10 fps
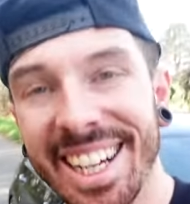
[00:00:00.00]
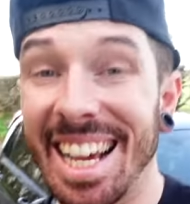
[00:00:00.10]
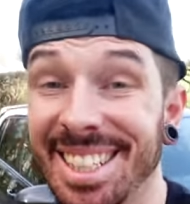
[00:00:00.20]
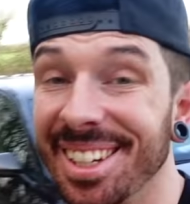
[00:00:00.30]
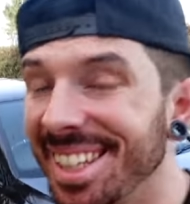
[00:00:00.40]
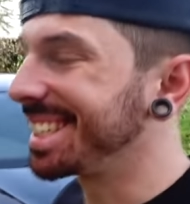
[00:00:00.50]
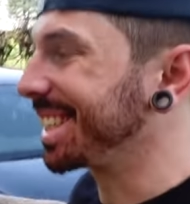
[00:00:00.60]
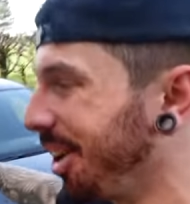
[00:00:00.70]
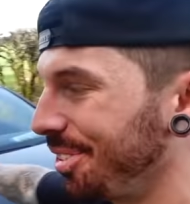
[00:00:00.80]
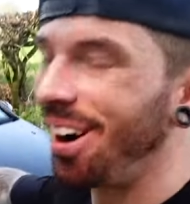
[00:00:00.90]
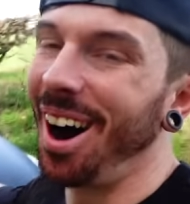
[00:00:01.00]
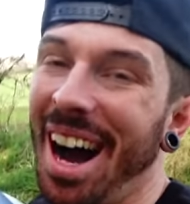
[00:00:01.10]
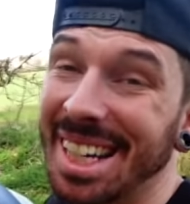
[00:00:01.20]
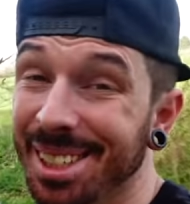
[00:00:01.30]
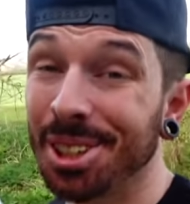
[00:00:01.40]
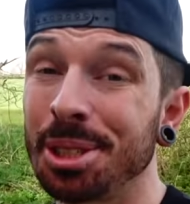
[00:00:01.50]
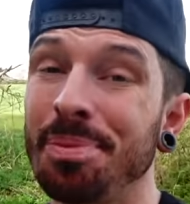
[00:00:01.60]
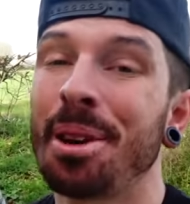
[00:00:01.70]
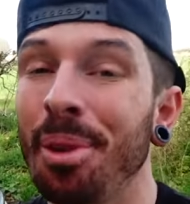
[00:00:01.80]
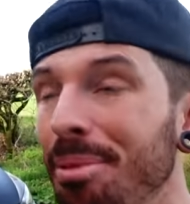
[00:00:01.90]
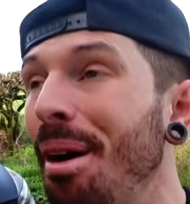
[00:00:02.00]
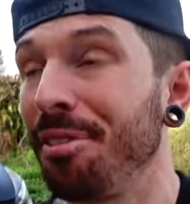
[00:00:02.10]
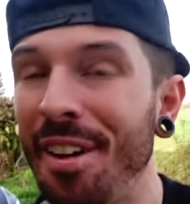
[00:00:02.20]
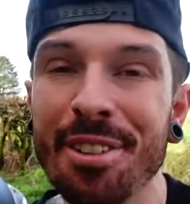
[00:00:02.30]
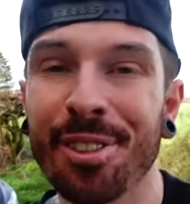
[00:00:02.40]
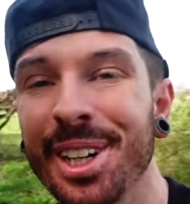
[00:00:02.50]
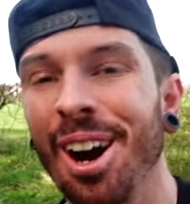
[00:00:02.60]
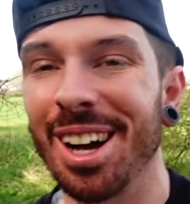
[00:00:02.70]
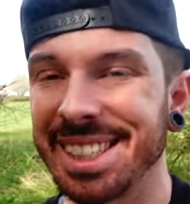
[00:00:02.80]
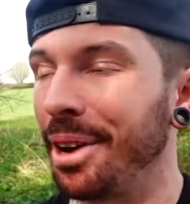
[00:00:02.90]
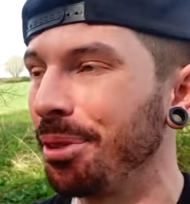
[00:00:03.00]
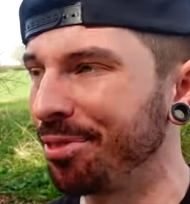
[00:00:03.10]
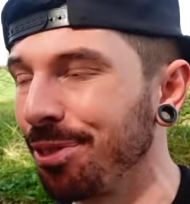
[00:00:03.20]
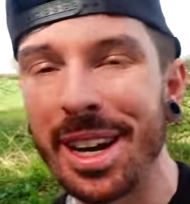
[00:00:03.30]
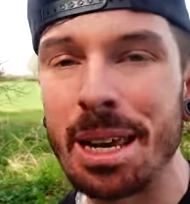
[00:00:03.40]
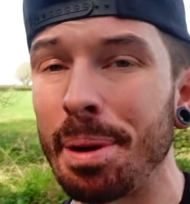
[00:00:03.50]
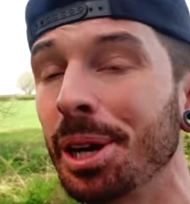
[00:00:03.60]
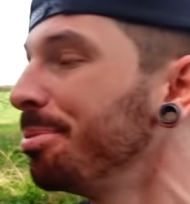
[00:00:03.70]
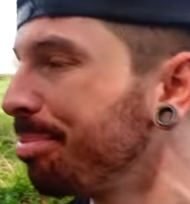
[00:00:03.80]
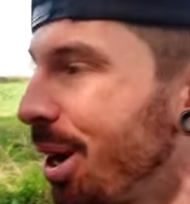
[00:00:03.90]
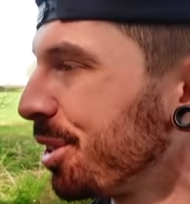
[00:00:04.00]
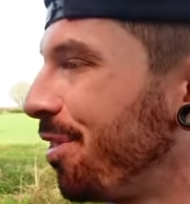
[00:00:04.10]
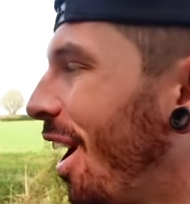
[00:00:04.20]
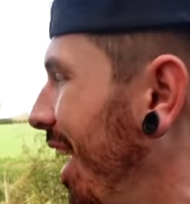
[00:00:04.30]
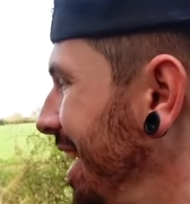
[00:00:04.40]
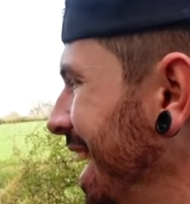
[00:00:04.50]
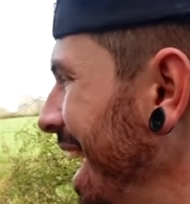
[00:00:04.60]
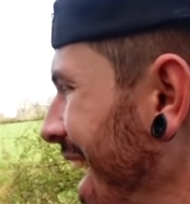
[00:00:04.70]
Okay, so this Golf R has got to be one of my favorite cars that we've rebuilt, modified,